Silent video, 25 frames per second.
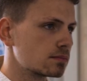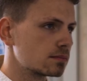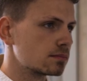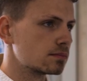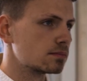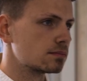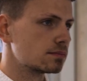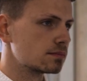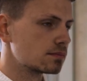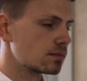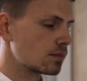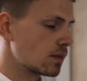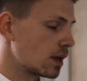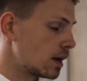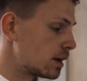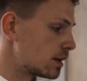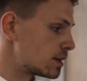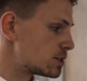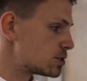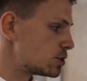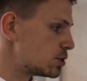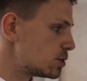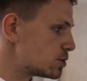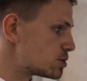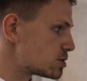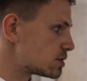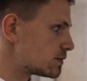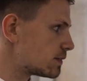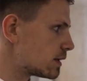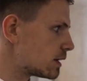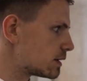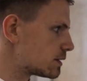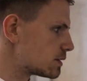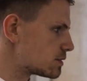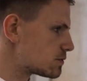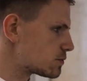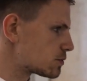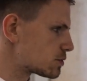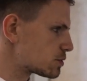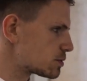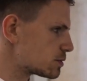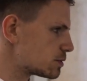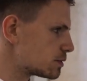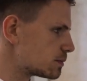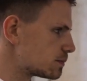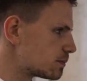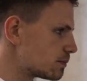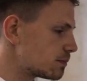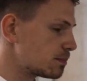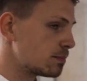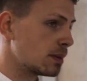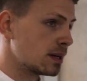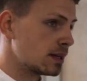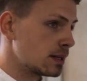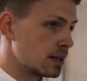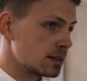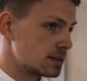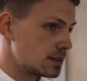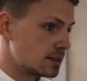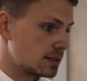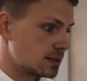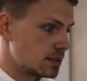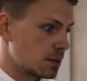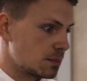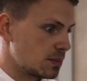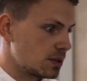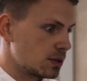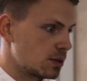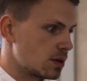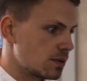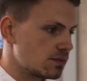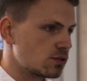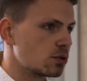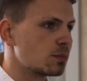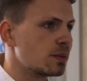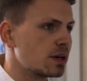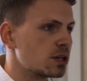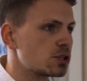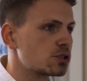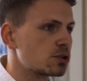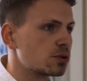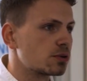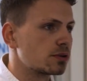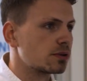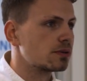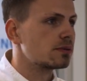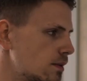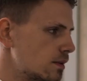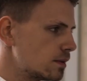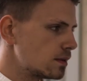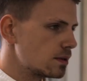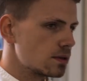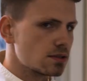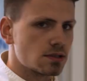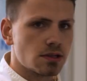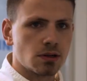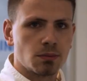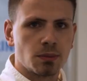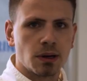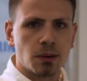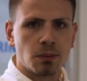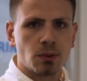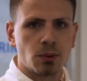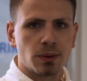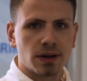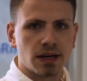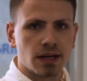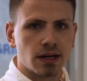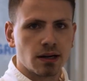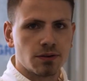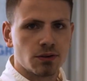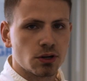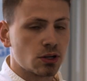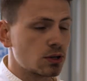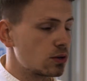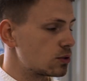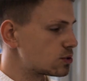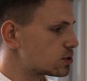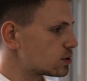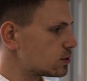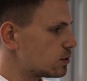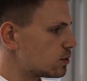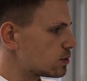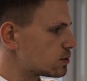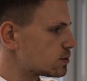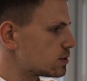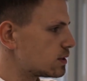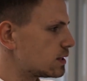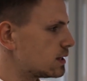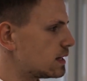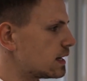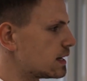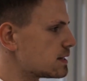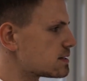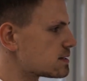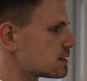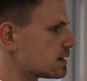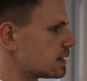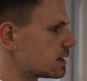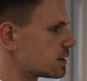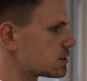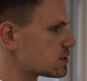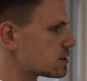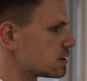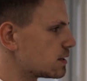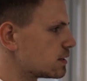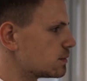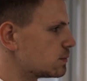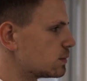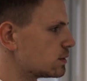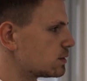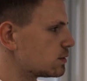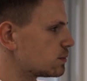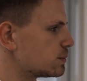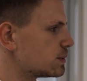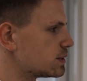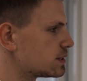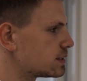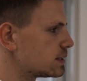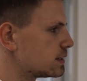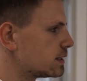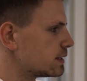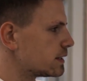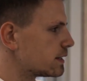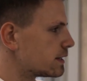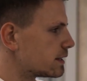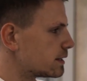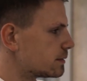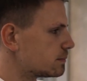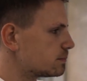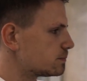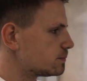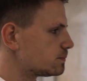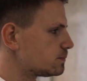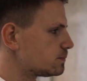Mm. Yeah, it's a huge advantage for sure, but that's something you have to make sure. So maybe we can have a closer look to the data actually. What do we see there?